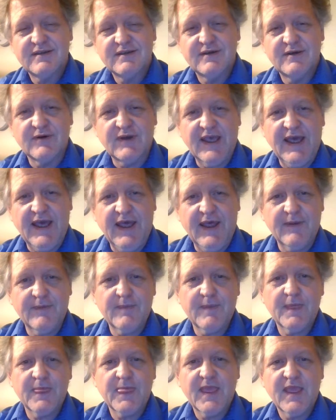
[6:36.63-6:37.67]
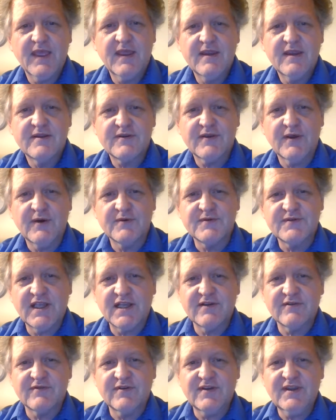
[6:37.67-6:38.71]
Okay. So instead
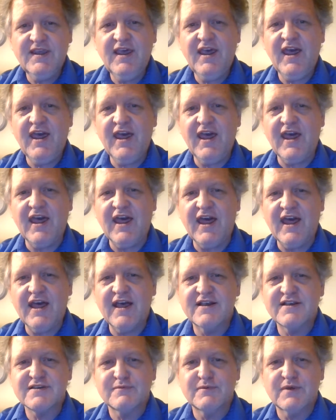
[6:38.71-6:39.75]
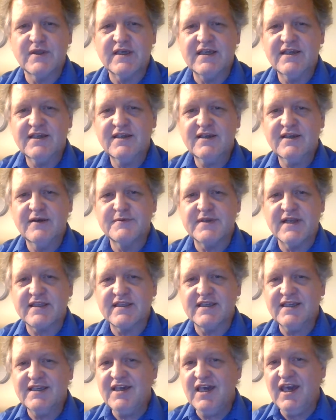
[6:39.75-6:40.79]
of cat, it's more like comes out
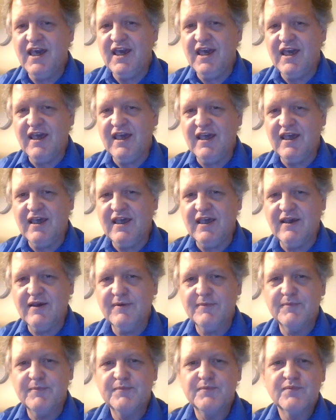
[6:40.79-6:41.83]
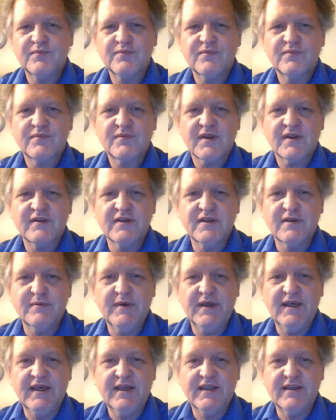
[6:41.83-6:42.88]
to K a little
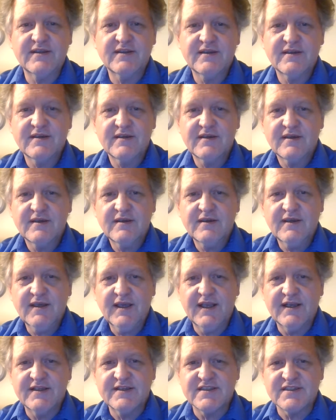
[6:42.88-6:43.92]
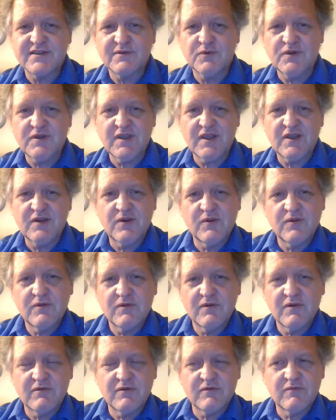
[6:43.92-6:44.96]
bit. And is it really
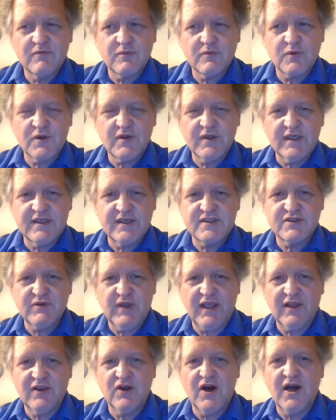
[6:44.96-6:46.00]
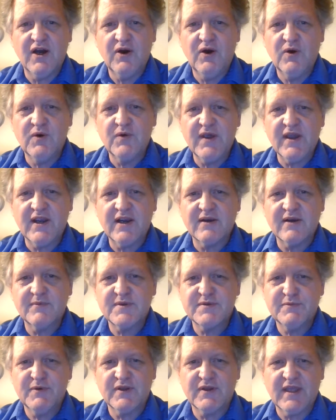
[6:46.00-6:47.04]
a straight long O there?
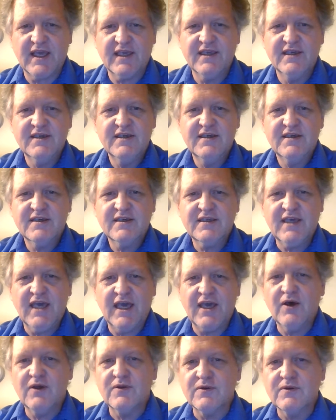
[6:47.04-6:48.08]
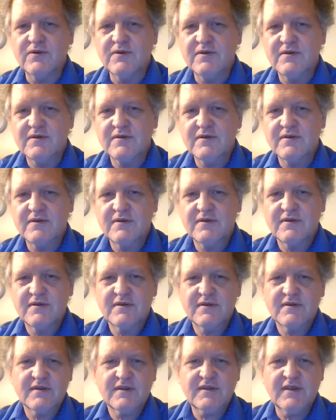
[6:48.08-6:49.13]
It's more like KO
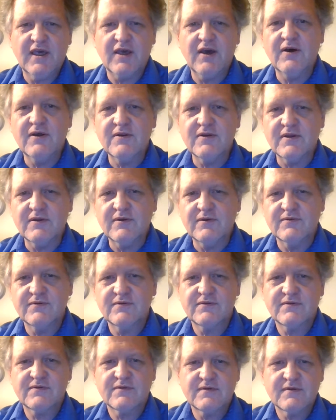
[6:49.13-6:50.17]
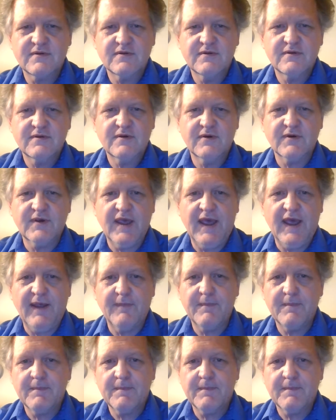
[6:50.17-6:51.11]
use. Okay.